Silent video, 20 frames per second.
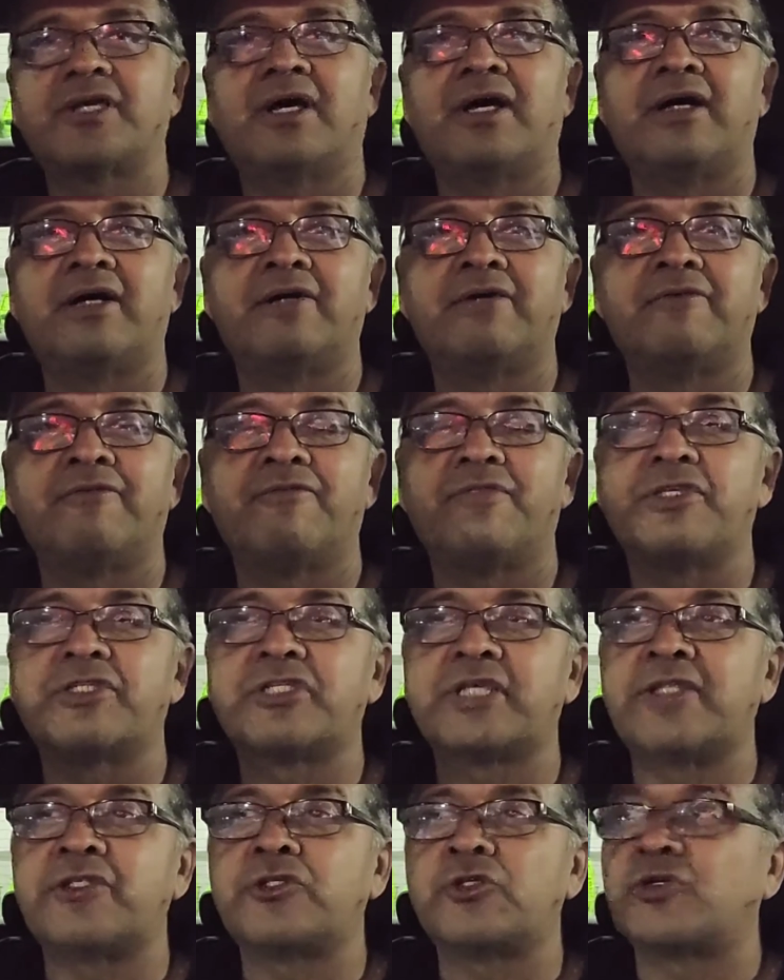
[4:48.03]
of the
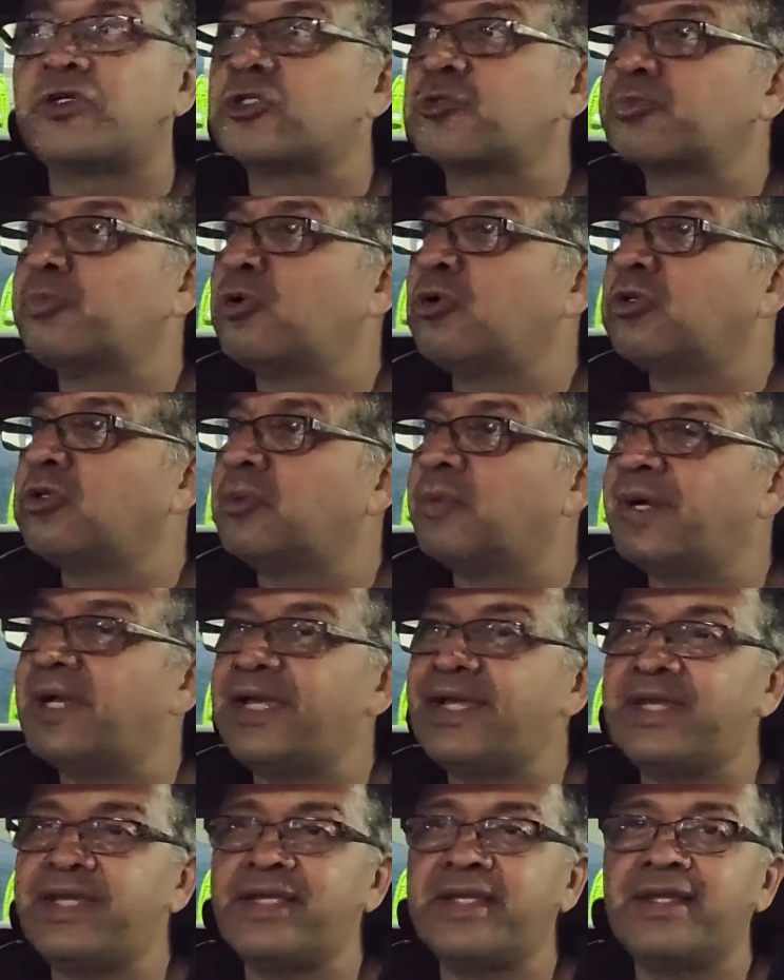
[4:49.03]
sensor is pulled
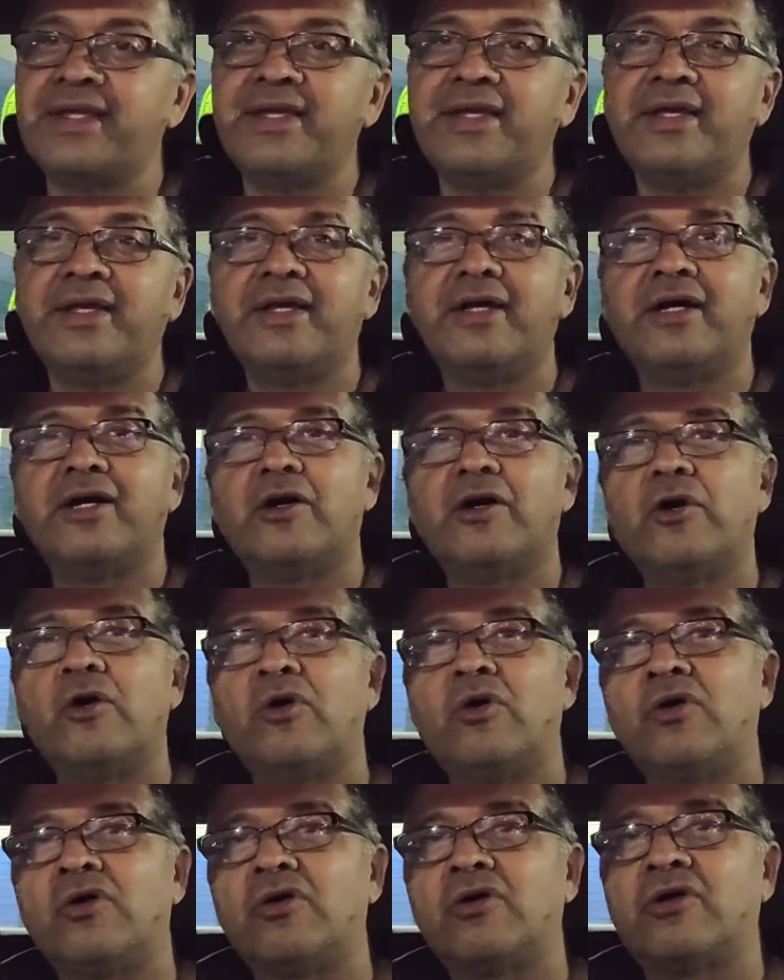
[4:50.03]
away,
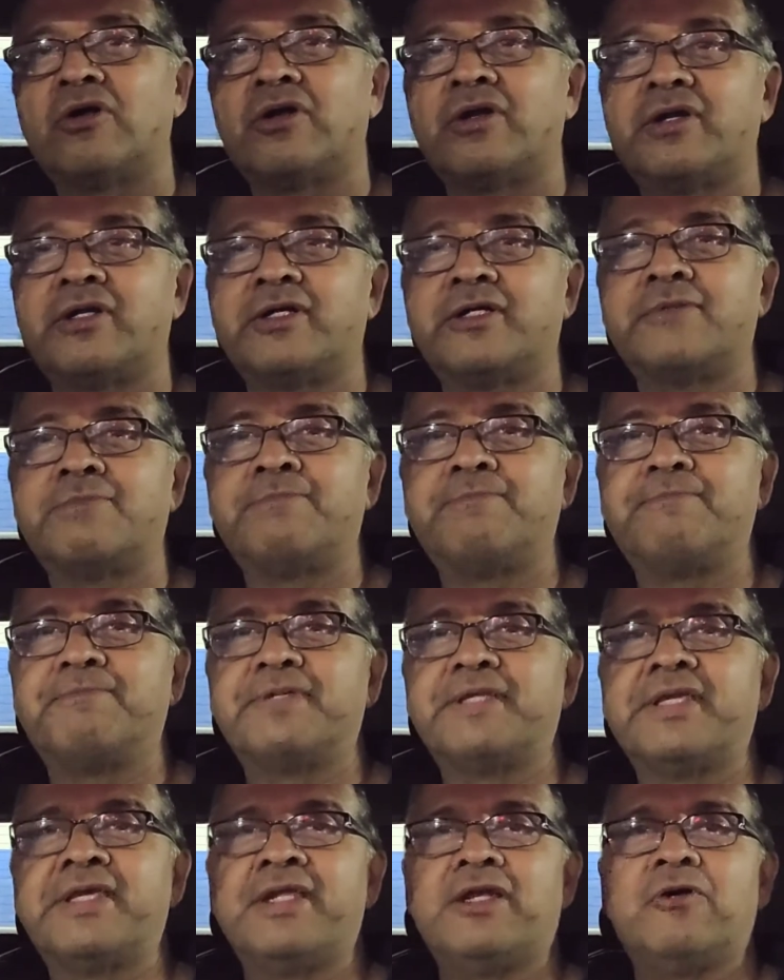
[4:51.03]
or
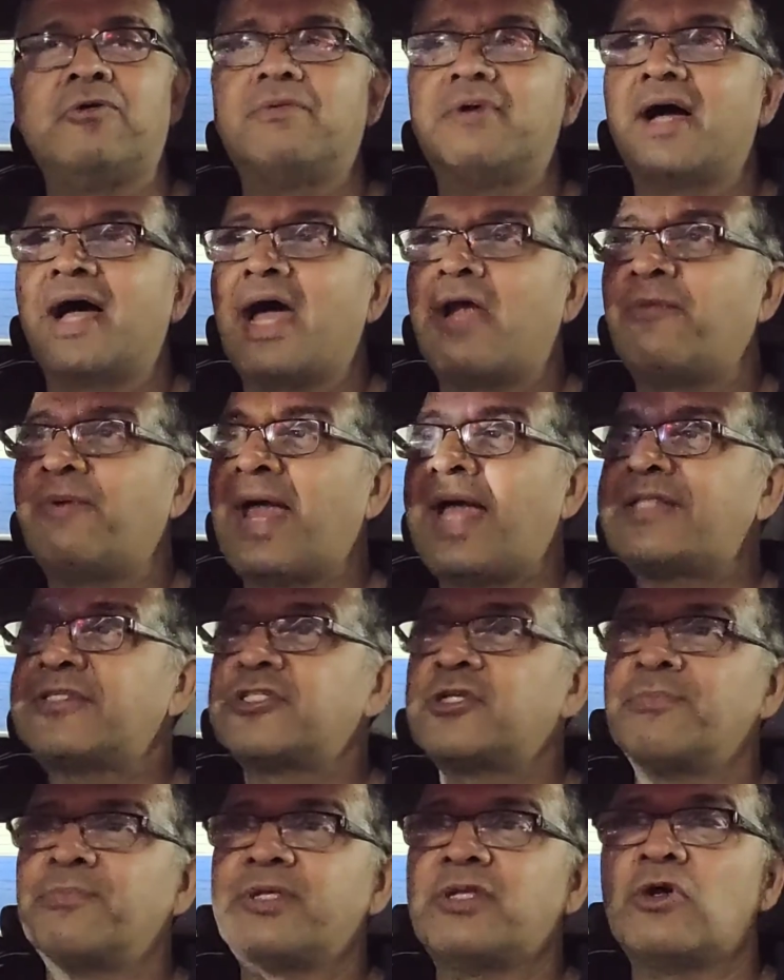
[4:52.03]
I ran
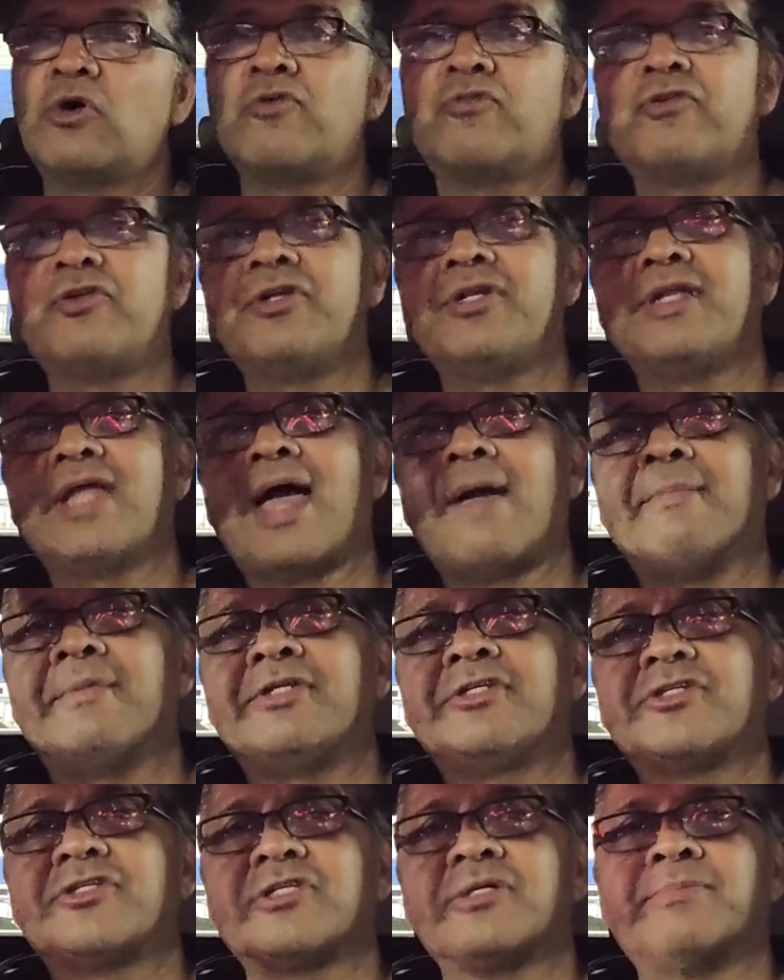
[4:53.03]
something over and
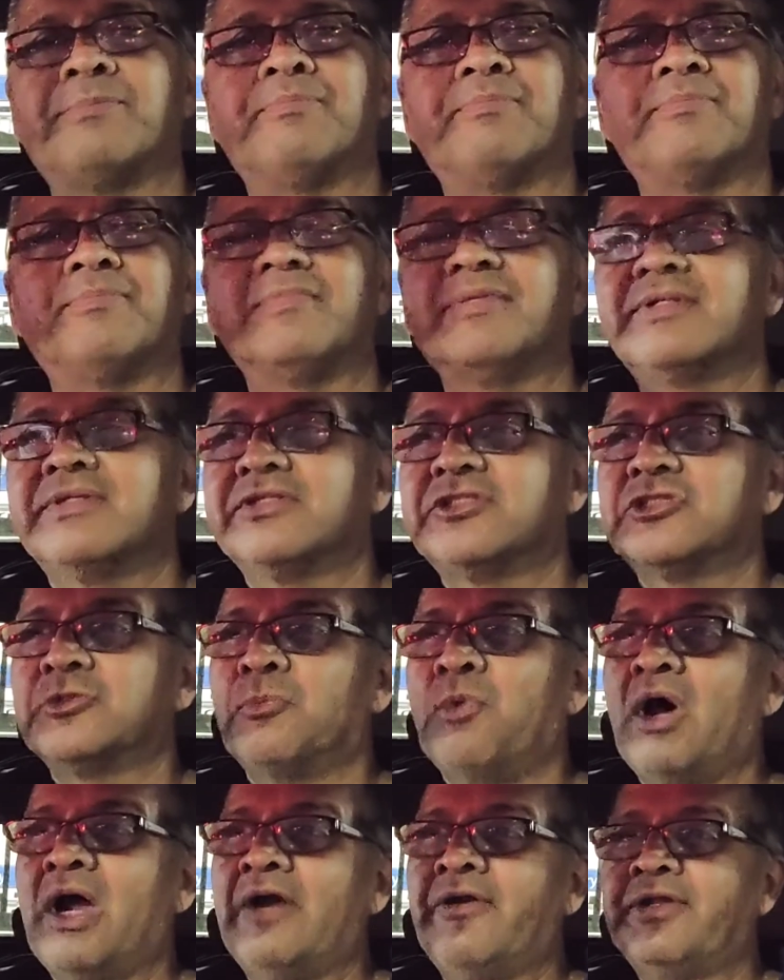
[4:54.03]
damaged some
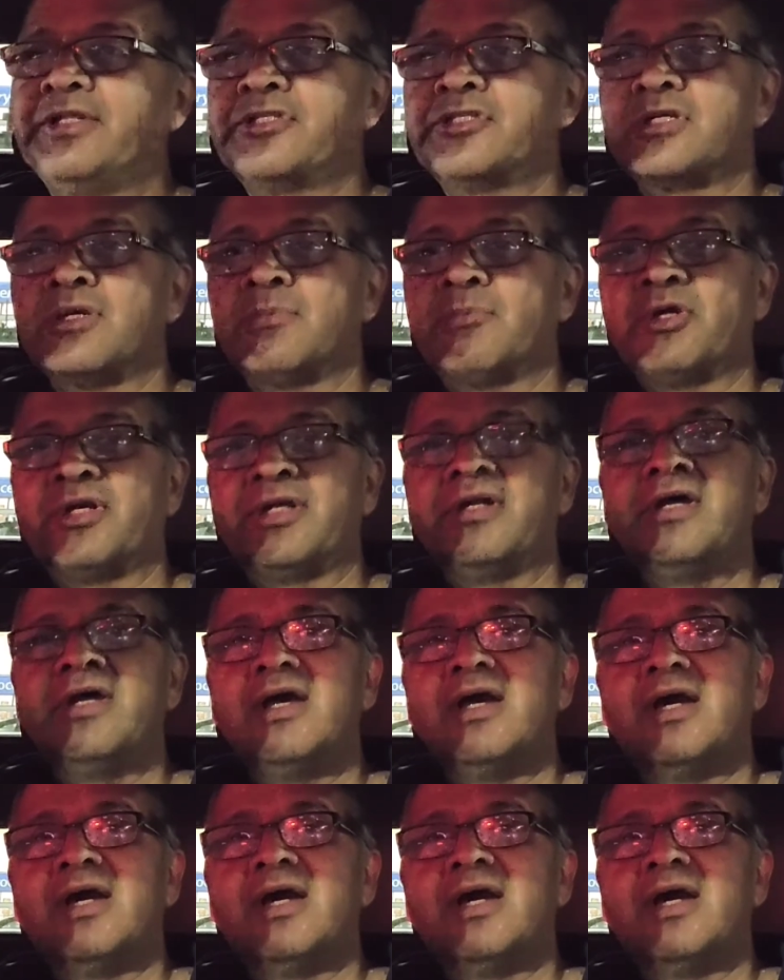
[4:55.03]
wiring somewhere.